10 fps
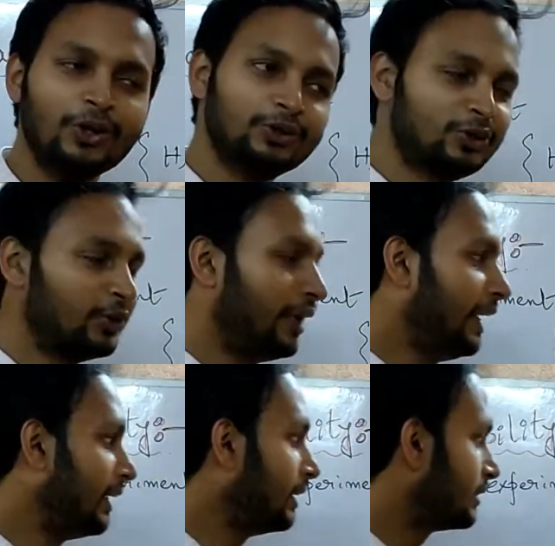So
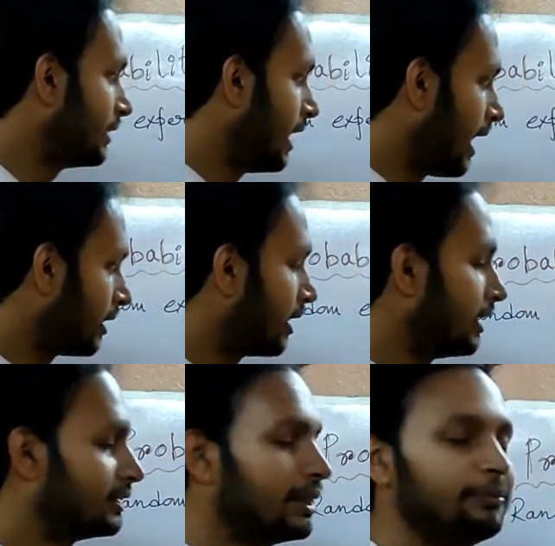it is another
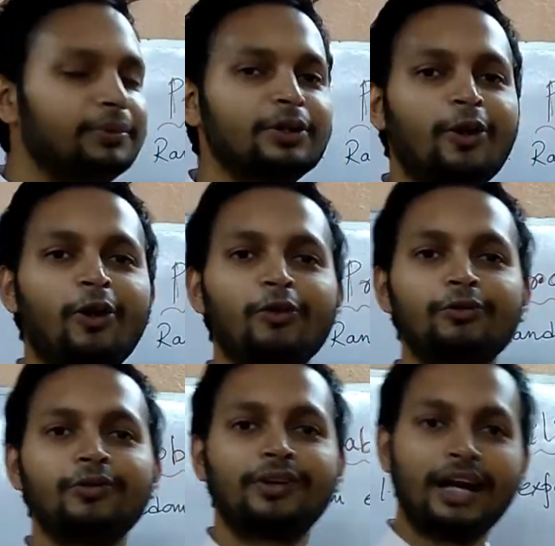example
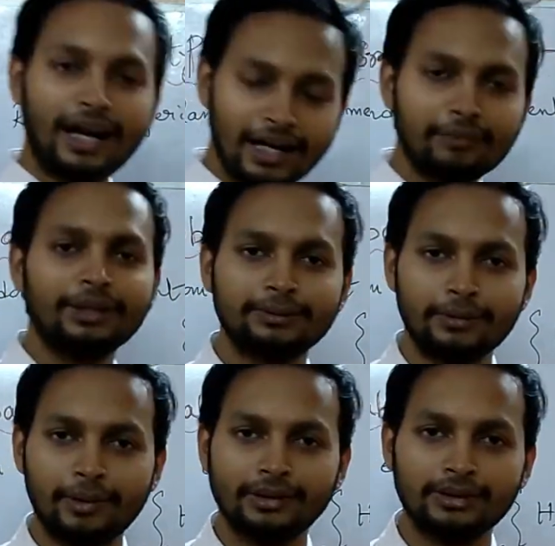of random
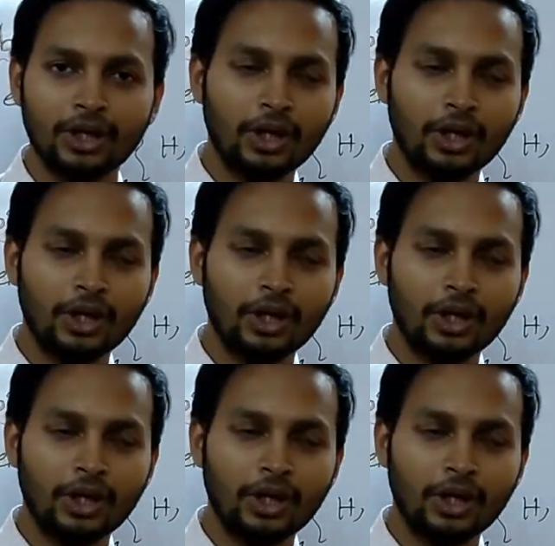experiments.